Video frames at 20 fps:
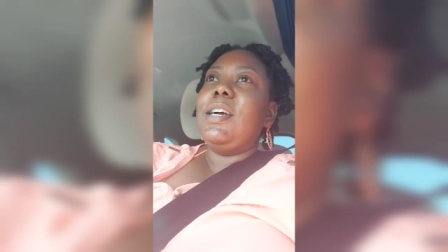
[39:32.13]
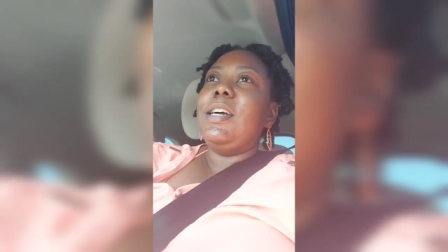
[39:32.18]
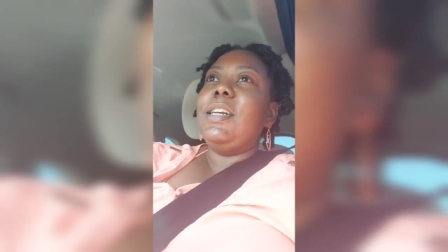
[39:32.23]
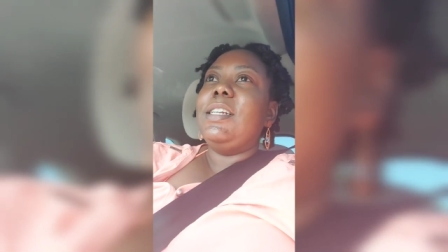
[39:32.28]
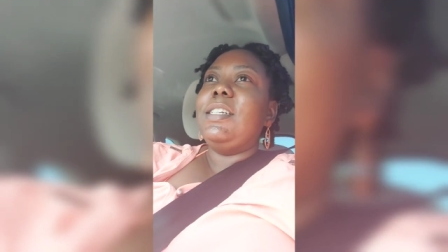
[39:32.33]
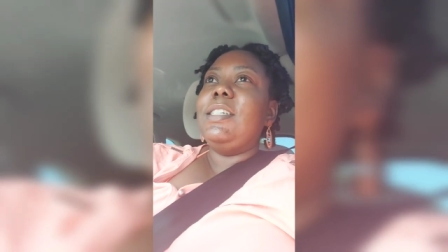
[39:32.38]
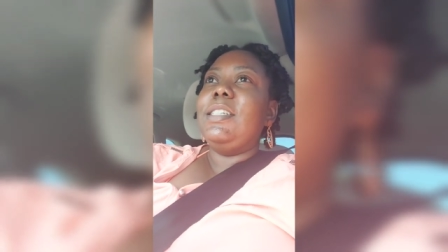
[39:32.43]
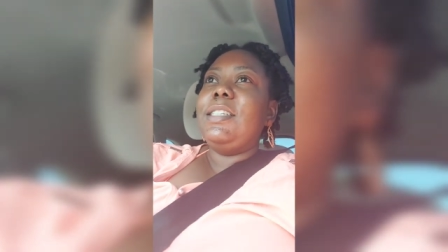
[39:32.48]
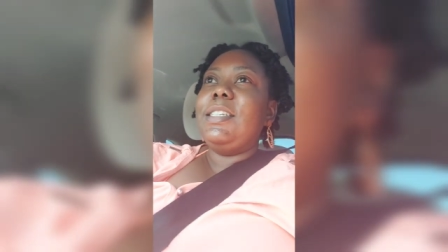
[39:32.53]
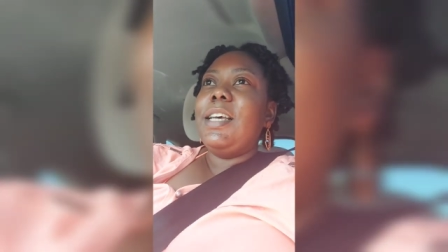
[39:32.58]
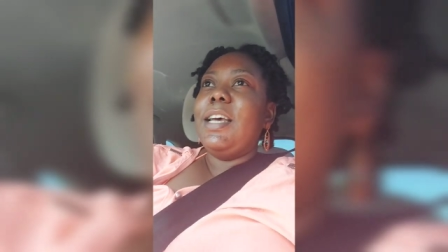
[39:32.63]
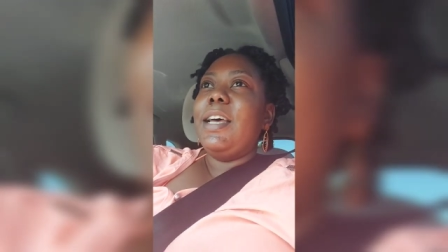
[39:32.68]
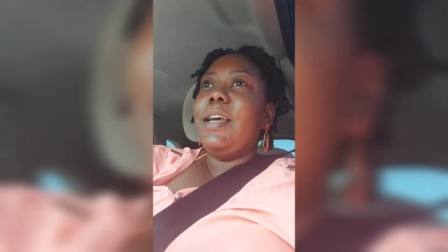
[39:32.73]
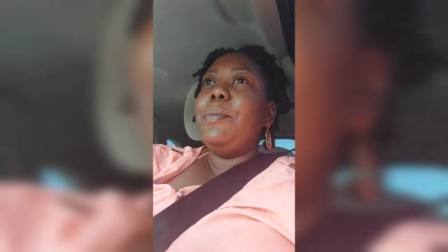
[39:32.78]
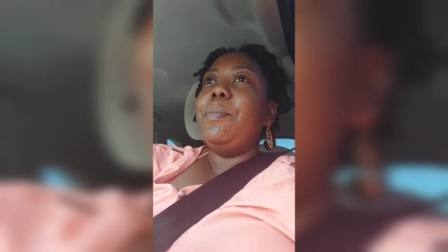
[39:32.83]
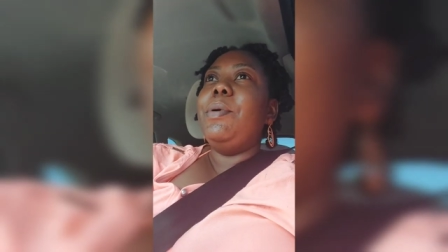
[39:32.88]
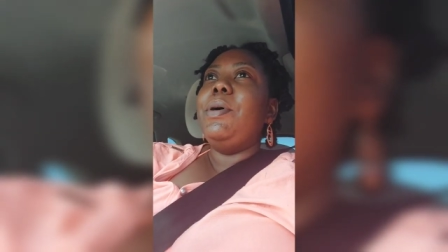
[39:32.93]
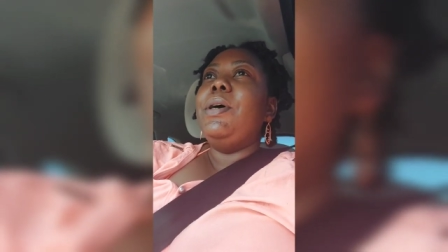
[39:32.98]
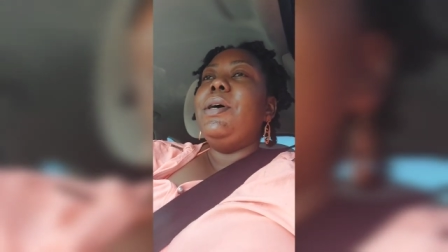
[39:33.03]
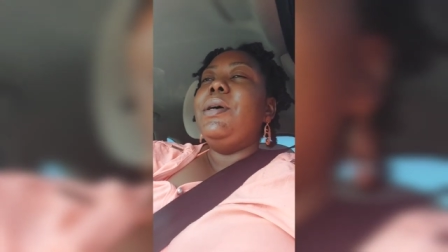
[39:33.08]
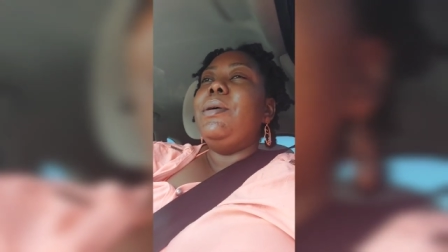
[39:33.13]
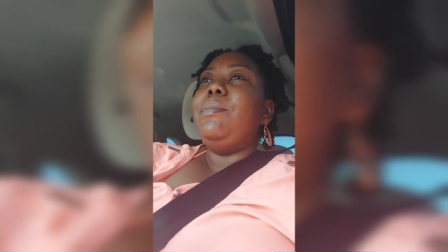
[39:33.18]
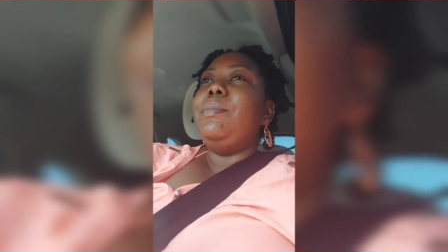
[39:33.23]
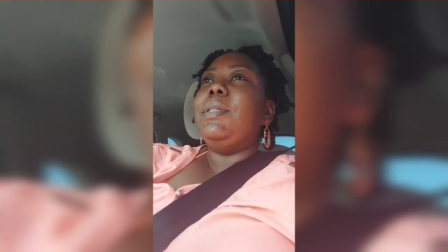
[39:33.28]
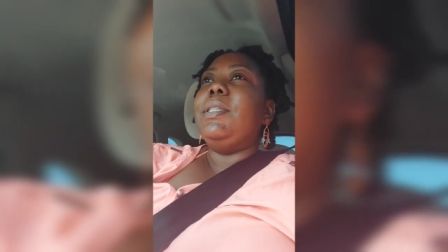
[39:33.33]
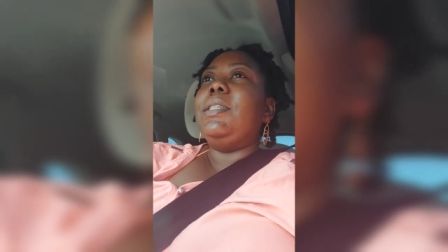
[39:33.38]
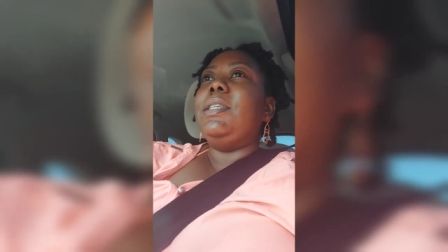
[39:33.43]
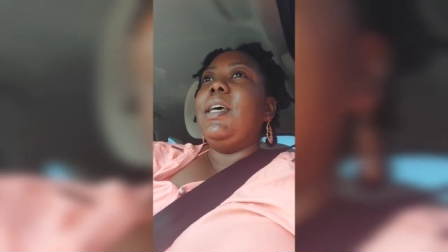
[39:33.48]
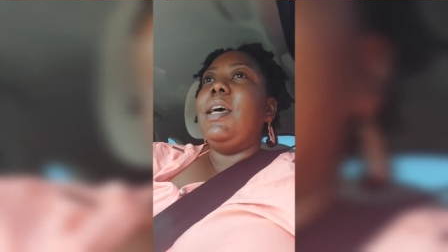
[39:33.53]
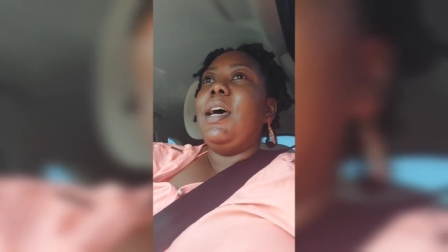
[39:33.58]
card at the time
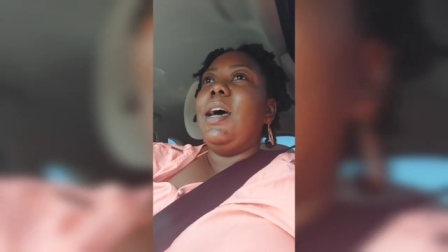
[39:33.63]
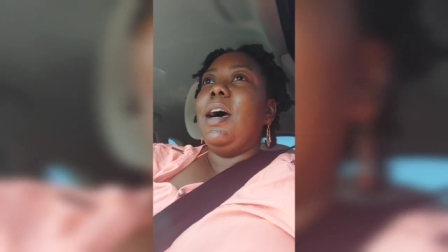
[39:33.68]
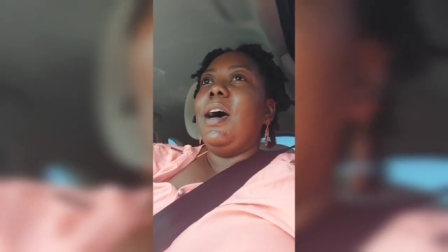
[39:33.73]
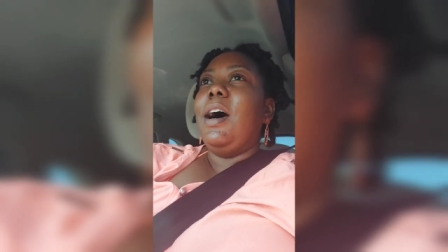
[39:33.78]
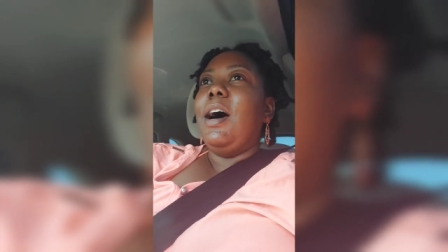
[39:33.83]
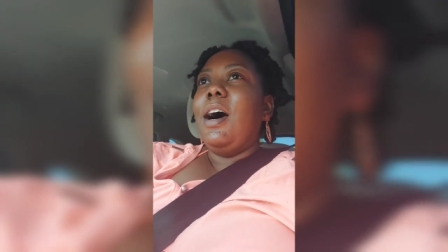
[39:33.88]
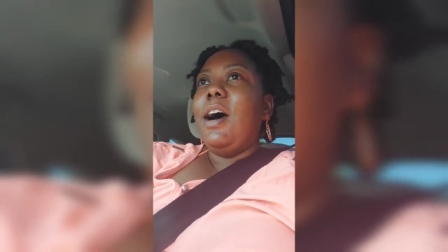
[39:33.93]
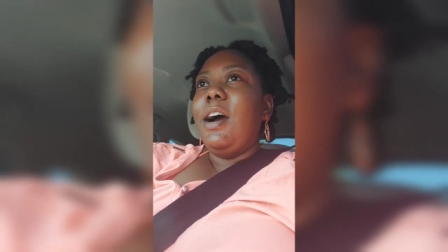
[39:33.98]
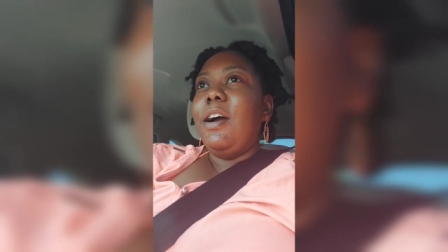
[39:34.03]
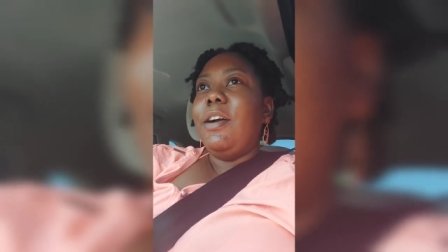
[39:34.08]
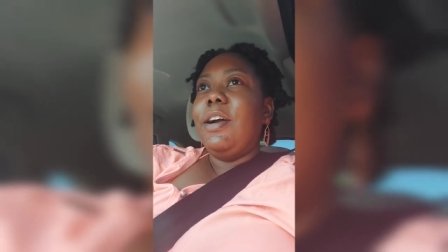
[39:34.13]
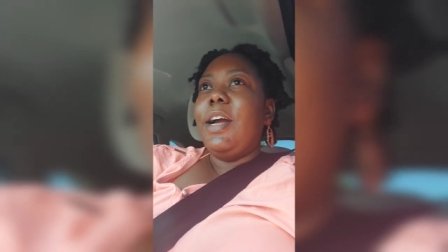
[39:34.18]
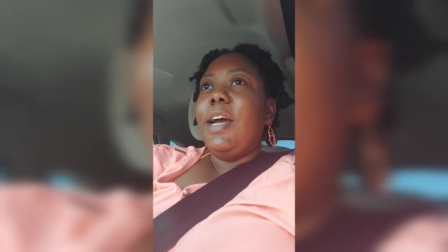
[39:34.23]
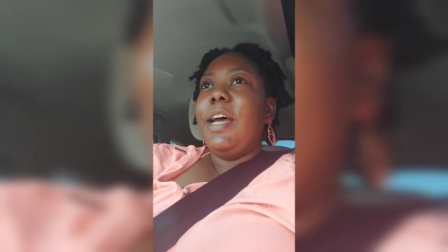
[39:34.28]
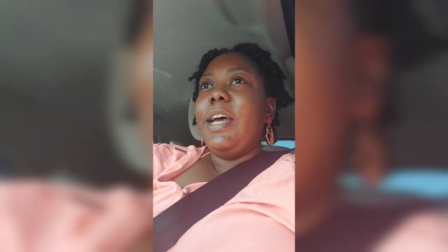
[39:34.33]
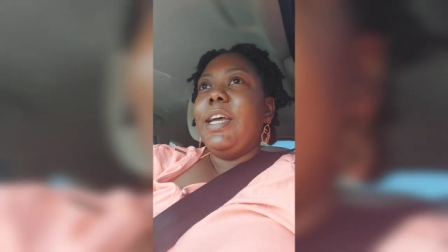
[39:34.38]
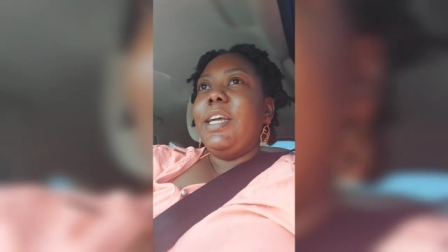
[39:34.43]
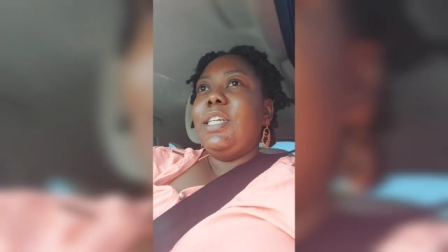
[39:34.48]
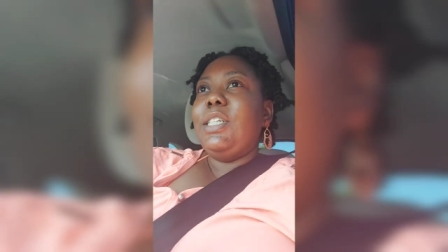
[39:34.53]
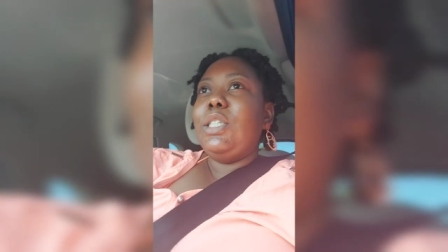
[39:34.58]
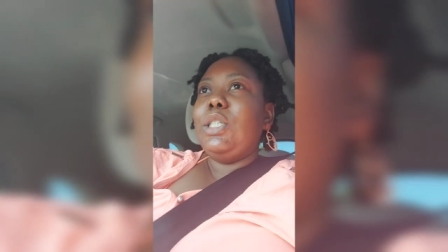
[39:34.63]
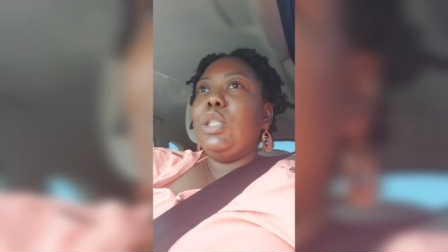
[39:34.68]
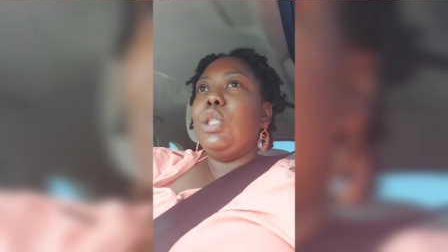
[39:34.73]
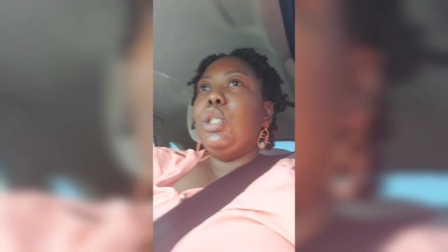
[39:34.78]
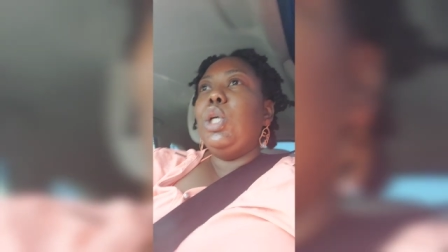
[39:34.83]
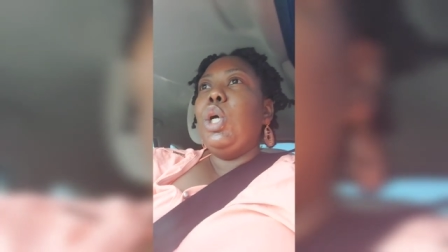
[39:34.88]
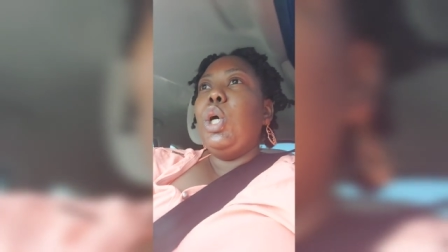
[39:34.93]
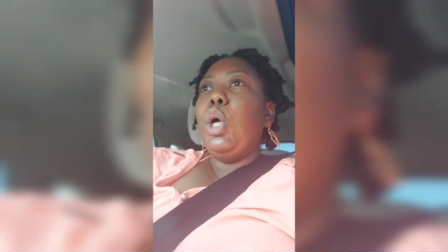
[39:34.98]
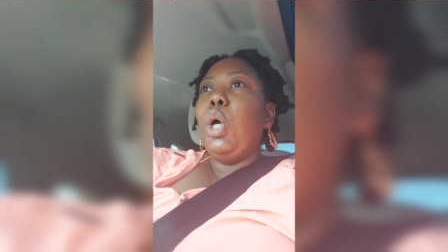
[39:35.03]
i said all right